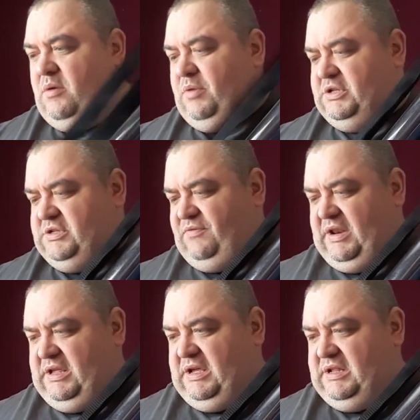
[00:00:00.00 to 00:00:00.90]
but
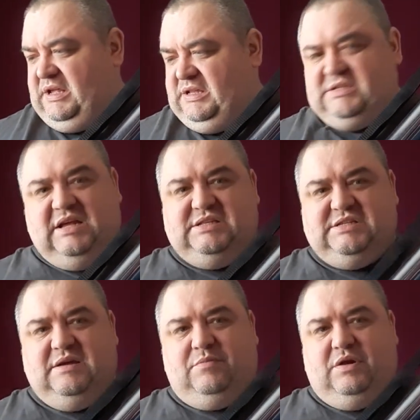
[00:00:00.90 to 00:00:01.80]
it's
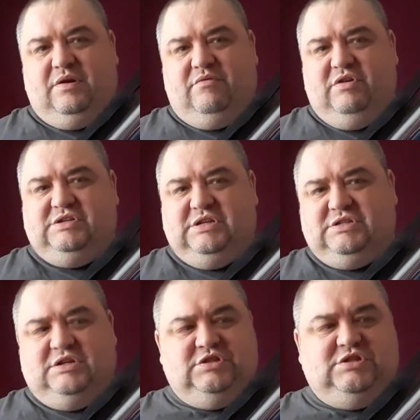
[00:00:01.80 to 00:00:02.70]
similar in
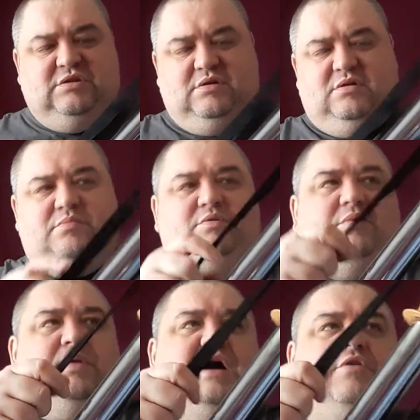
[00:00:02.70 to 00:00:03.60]
resistance to the
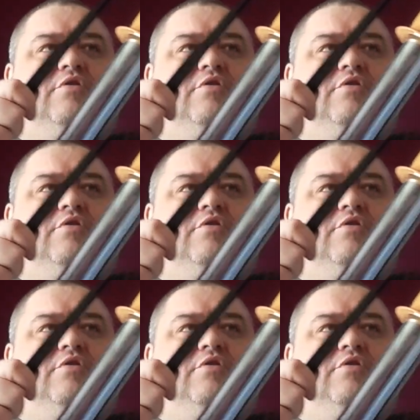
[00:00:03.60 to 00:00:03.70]
black